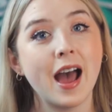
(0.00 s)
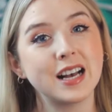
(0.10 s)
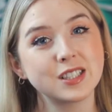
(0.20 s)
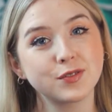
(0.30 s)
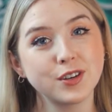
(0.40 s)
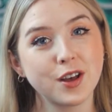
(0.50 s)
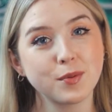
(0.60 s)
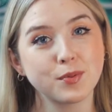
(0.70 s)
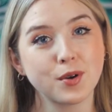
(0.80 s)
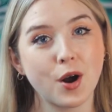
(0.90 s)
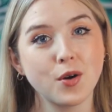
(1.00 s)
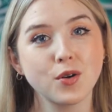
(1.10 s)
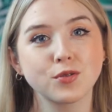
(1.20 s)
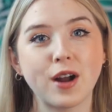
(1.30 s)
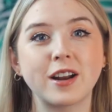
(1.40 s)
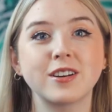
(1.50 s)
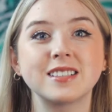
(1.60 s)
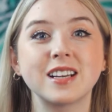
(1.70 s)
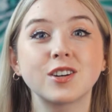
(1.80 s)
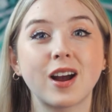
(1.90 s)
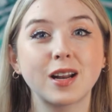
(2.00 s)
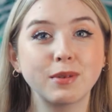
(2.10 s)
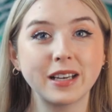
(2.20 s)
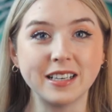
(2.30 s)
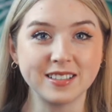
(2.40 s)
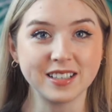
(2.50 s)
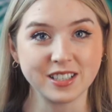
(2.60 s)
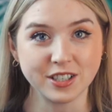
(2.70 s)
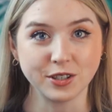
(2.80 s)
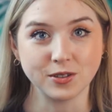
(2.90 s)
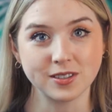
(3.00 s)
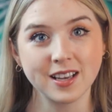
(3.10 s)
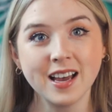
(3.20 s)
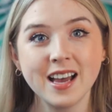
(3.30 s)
As for another pro, Writer is incredibly easy to use.